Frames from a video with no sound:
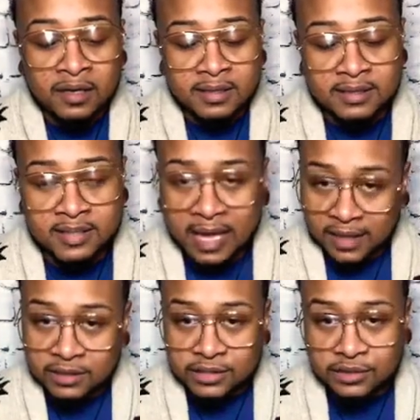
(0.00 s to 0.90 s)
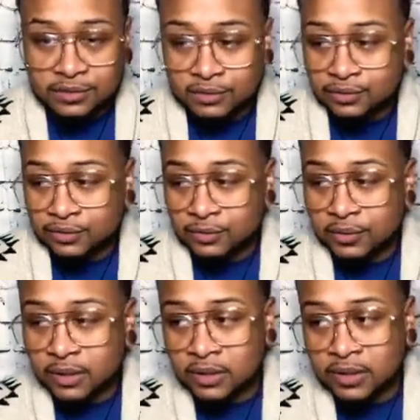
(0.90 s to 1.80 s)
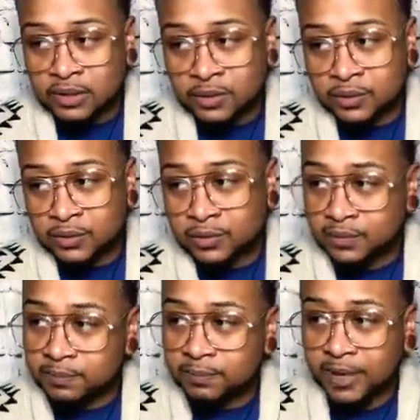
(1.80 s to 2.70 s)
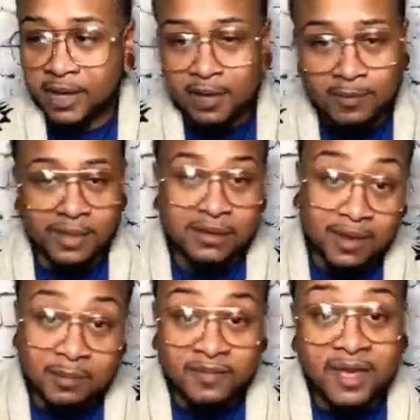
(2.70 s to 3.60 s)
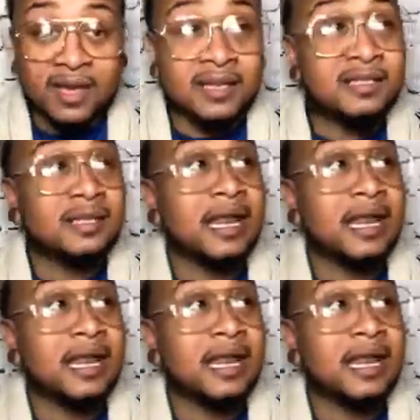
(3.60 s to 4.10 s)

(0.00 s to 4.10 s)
decided to pick up and come to Vegas,